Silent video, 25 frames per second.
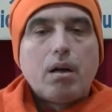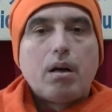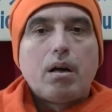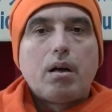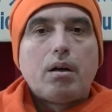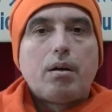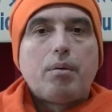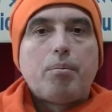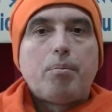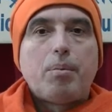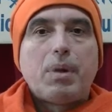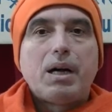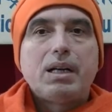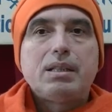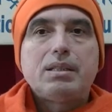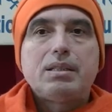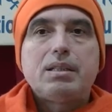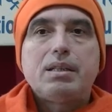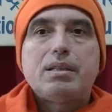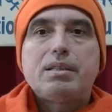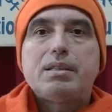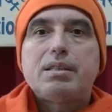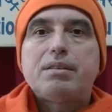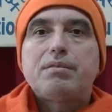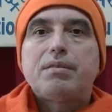Month
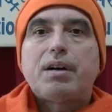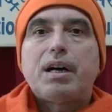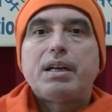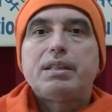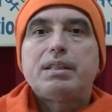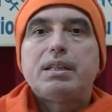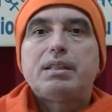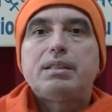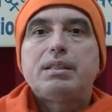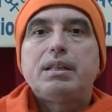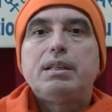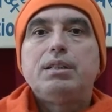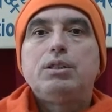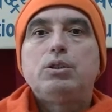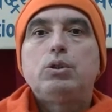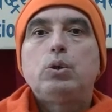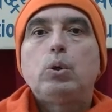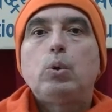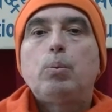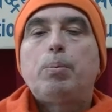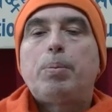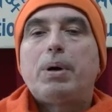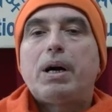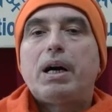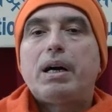is divided in
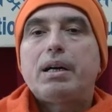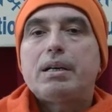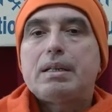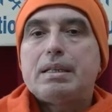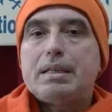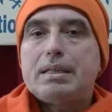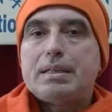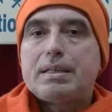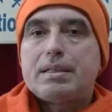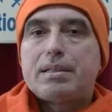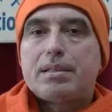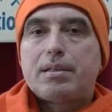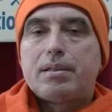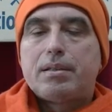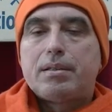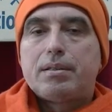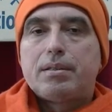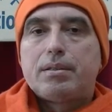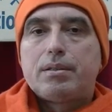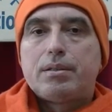2 parts,